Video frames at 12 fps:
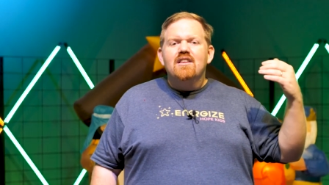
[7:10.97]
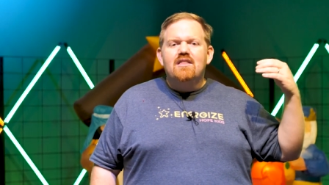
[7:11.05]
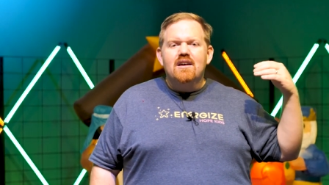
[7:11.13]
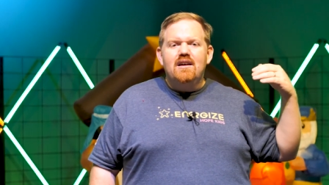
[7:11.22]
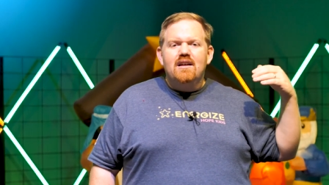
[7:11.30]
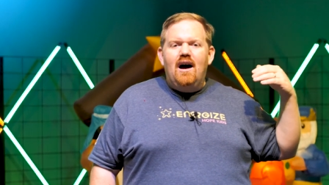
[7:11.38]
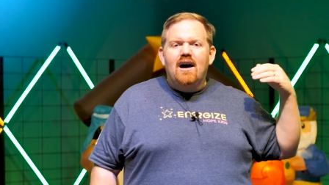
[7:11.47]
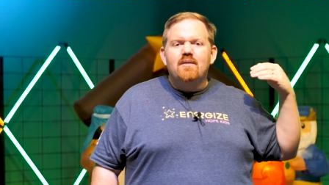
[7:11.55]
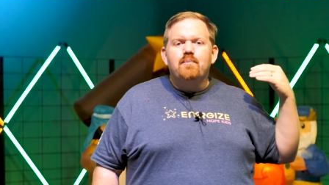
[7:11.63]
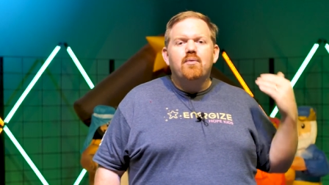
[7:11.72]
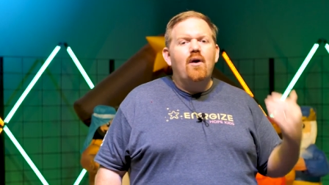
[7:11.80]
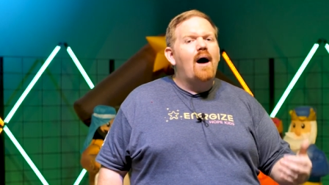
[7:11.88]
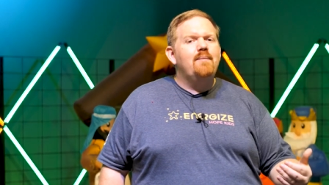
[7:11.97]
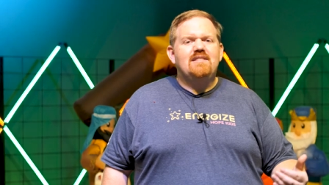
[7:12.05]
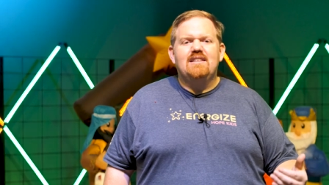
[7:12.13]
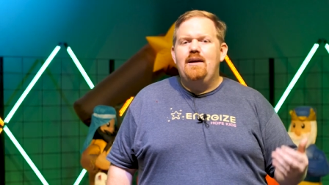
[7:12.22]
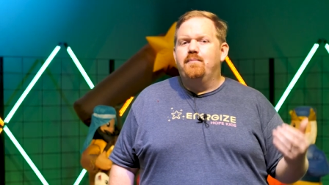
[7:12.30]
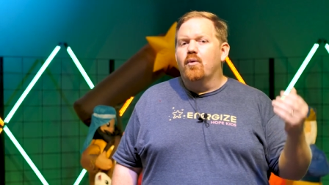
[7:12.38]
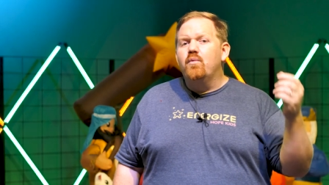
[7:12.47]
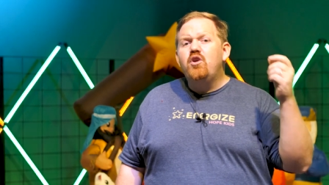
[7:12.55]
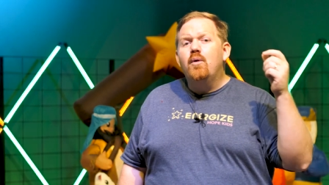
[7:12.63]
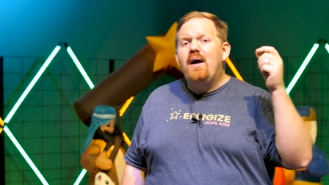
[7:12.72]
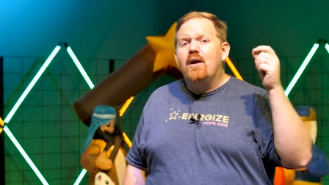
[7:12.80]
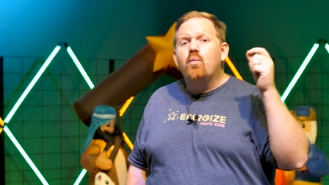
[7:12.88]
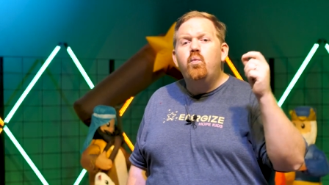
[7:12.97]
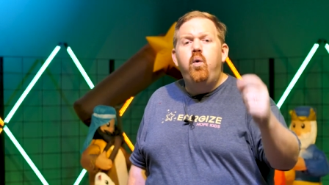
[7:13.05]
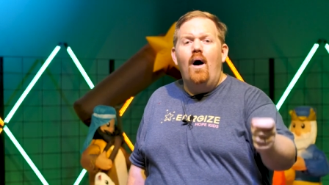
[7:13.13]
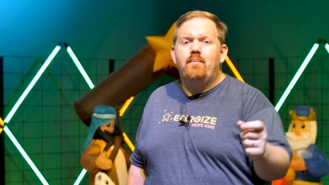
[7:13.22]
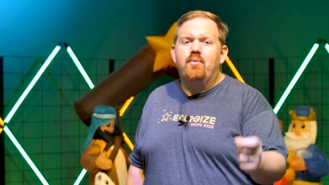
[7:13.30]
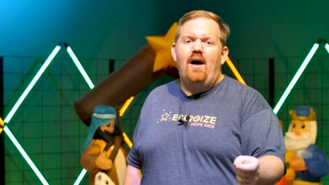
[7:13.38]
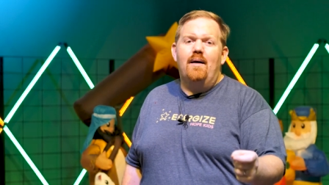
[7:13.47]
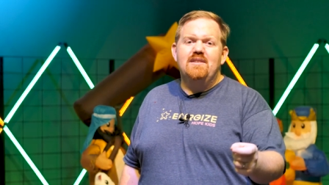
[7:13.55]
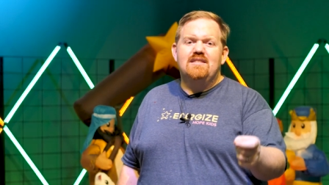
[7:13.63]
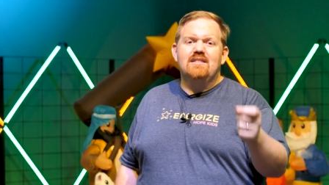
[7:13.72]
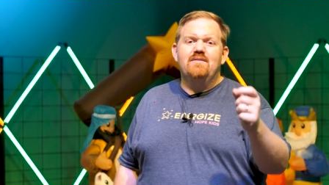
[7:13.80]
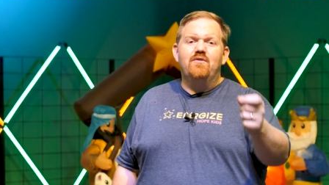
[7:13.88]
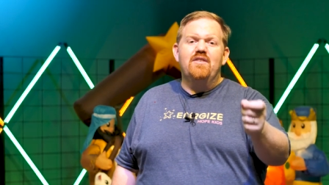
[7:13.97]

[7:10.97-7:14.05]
the uh, promise keeper. No matter what promise,